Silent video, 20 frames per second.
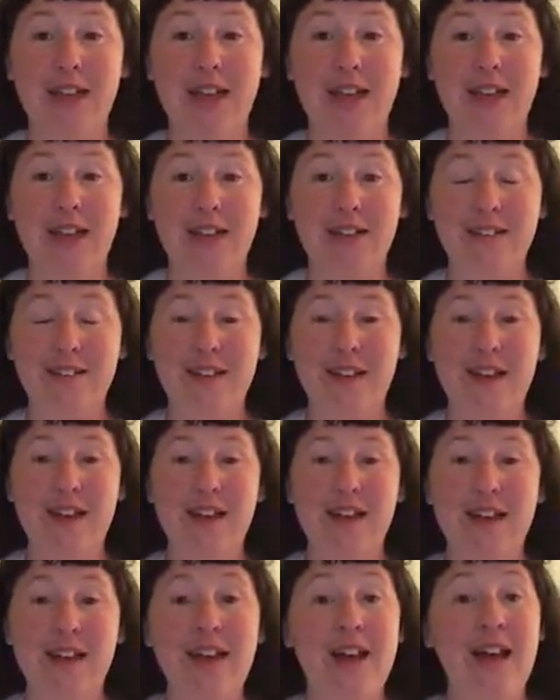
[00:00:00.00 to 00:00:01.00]
And
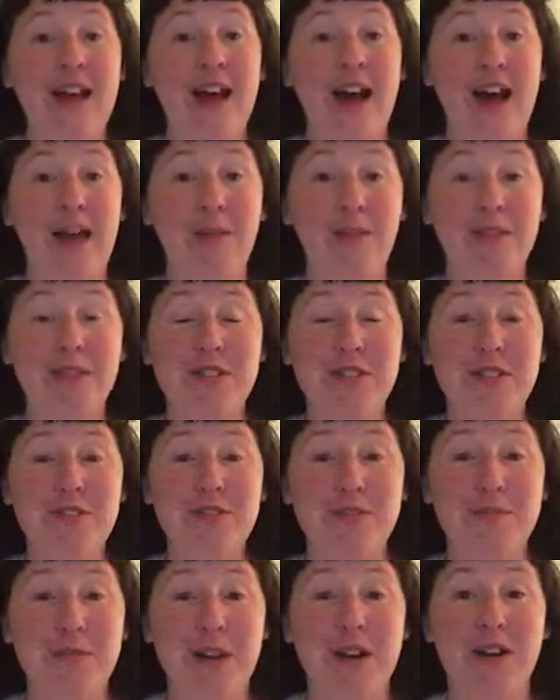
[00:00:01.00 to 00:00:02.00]
I will see you
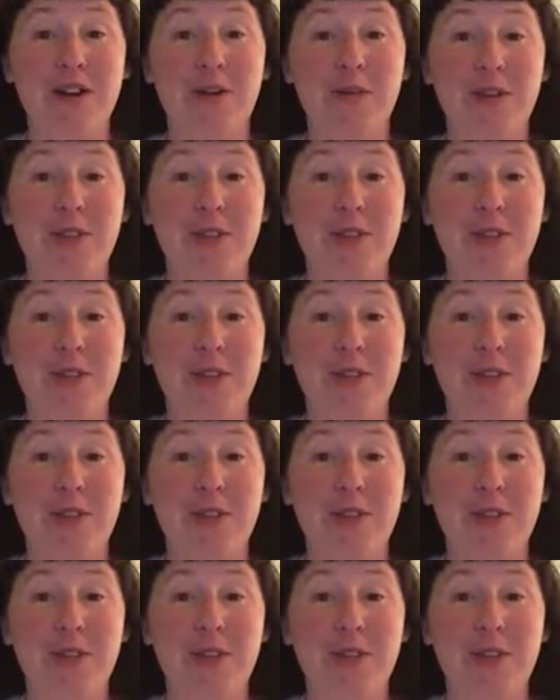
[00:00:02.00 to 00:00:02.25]
tomorrow